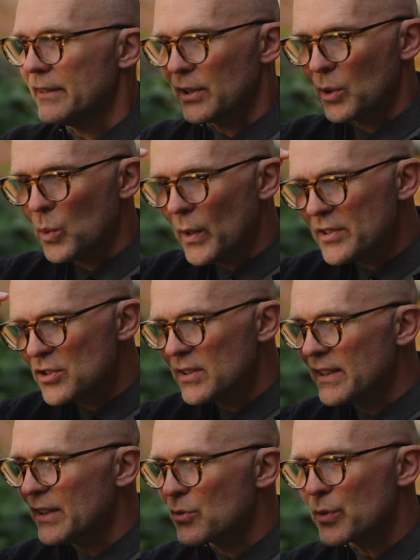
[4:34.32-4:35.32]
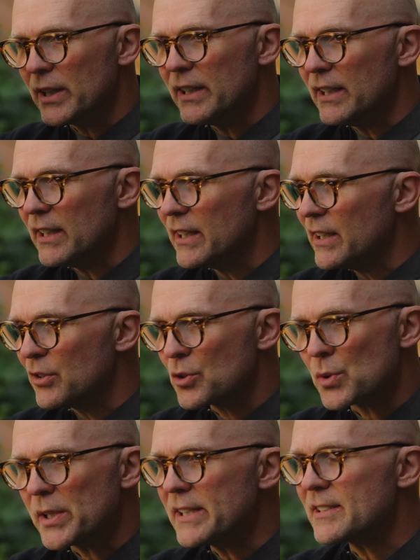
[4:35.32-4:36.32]
And the question that really
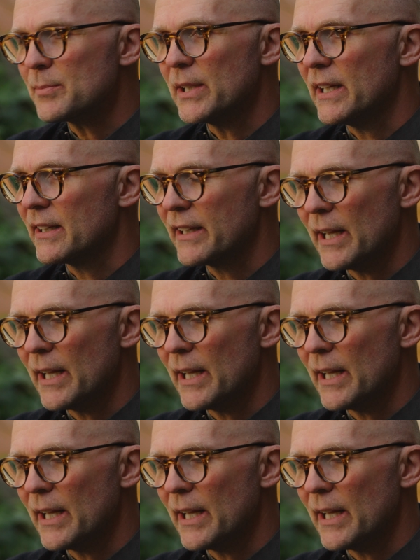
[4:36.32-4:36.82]
intrigues me and